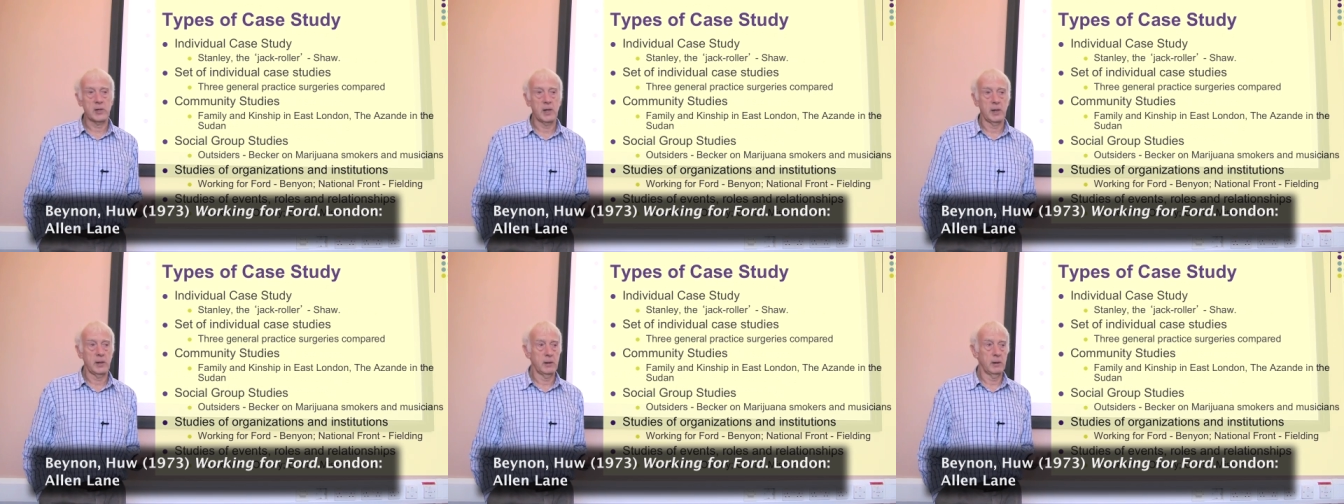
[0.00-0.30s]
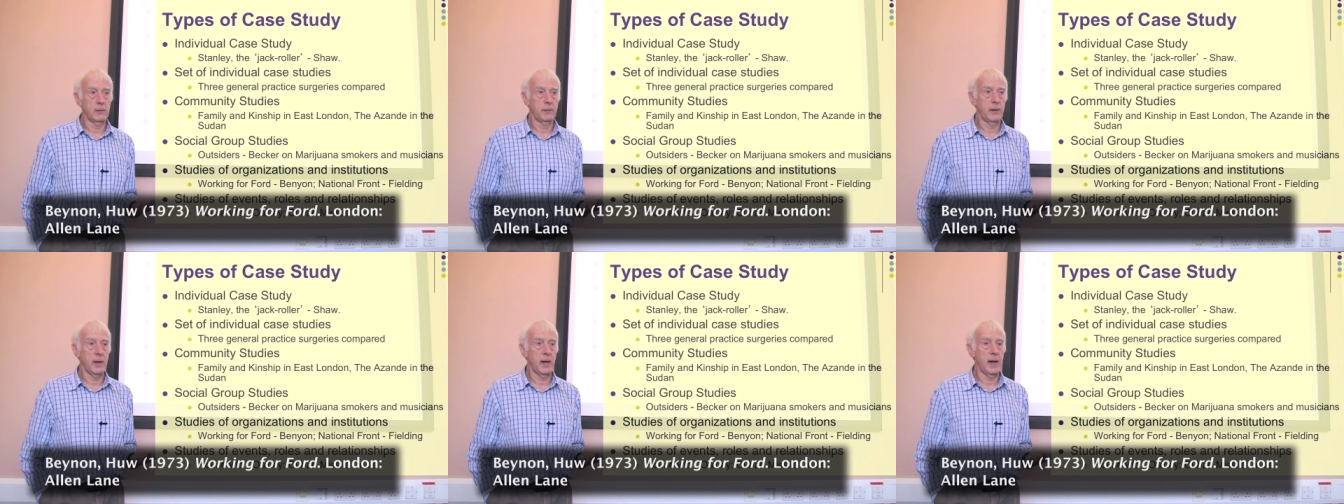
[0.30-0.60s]

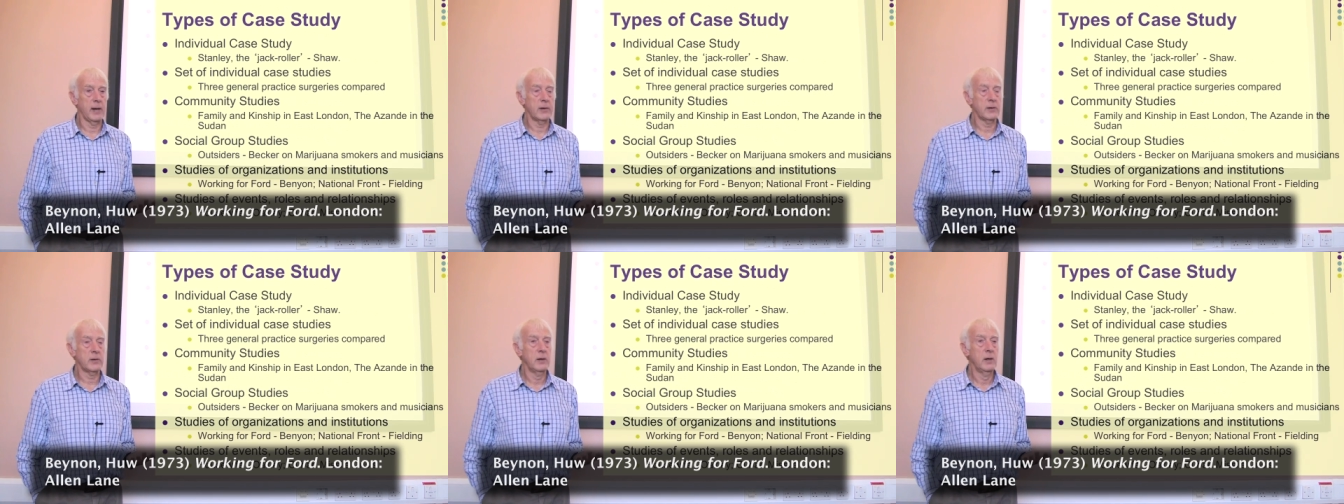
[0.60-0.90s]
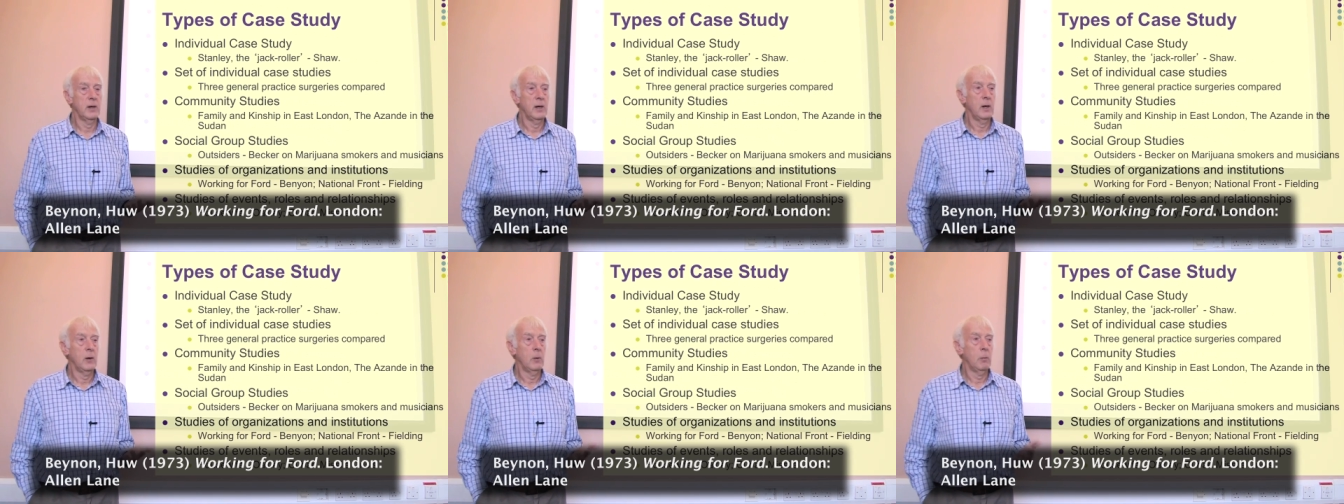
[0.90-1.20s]
study of that
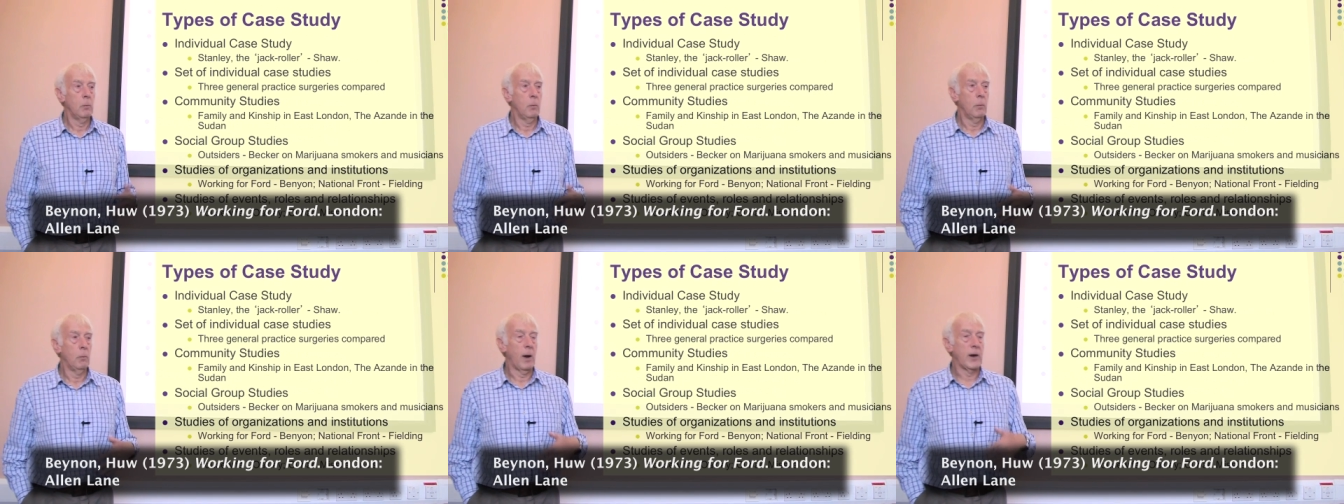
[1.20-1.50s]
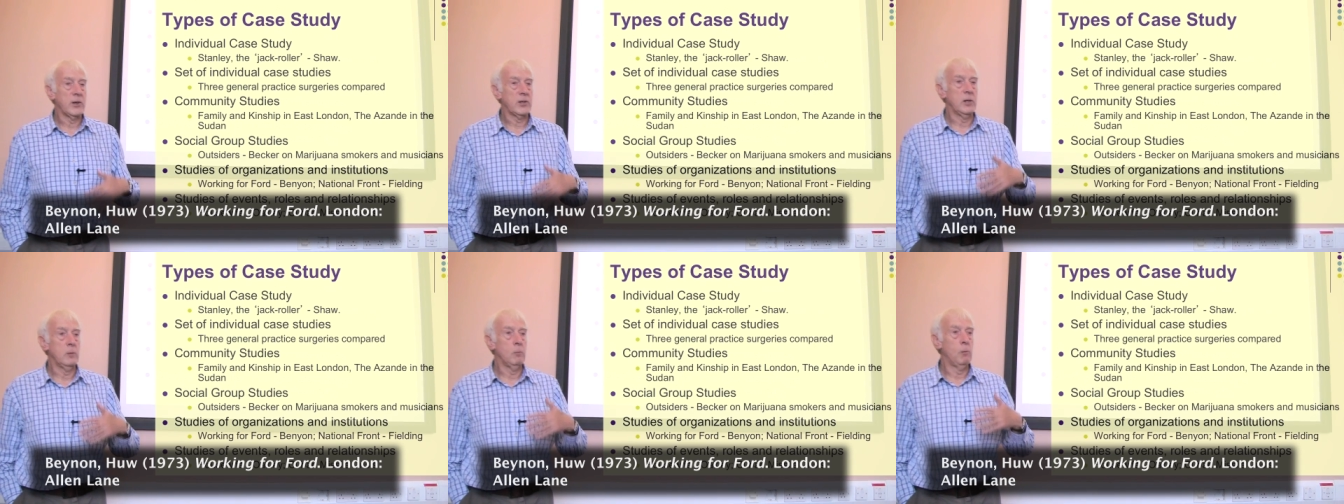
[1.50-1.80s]

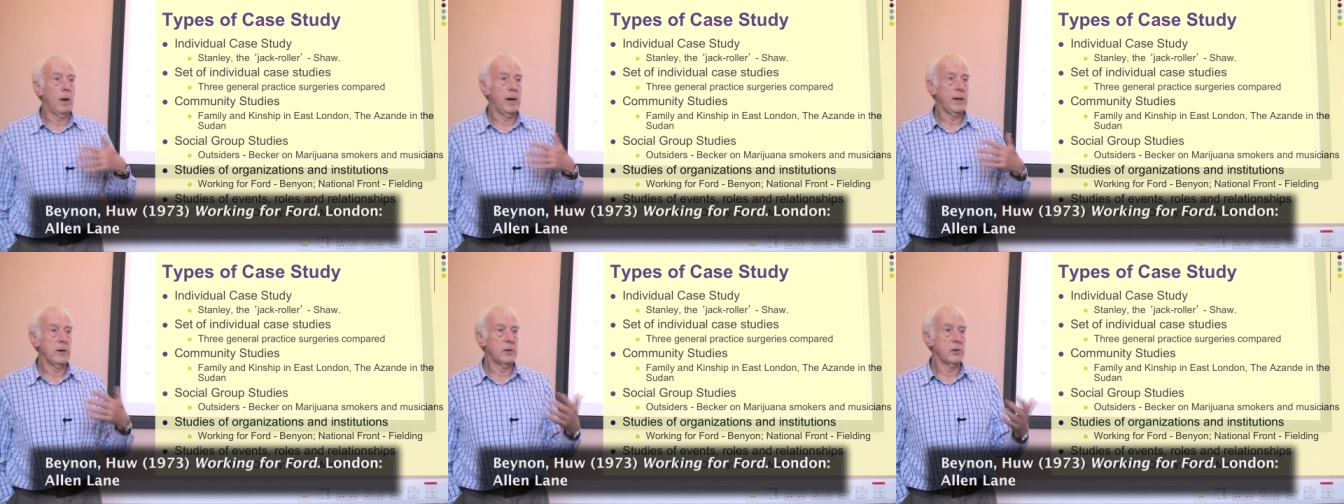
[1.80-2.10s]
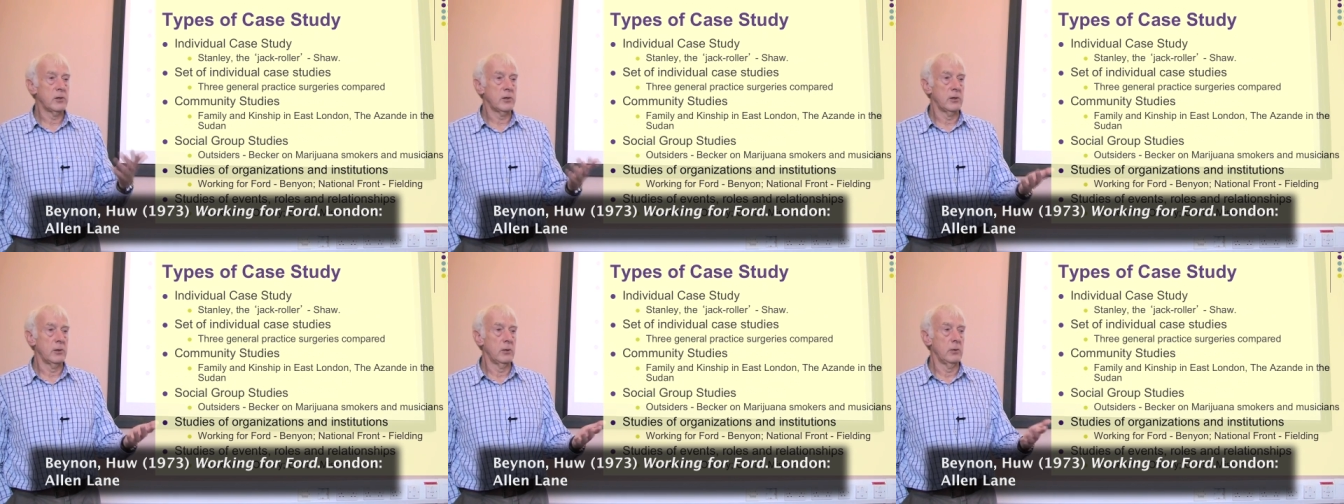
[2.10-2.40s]
actually
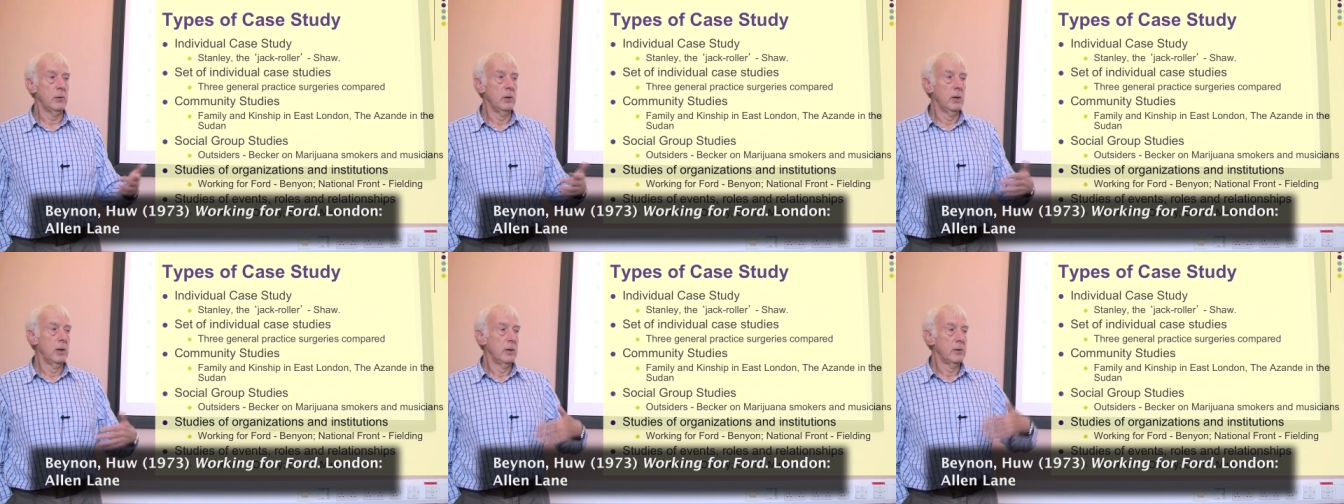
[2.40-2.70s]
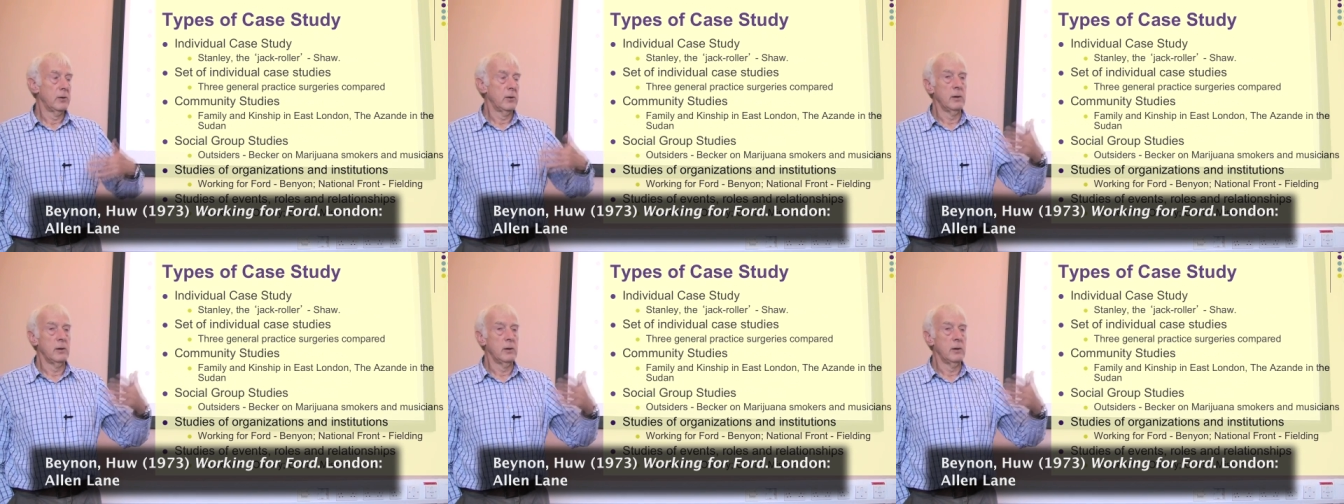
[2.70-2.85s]
went to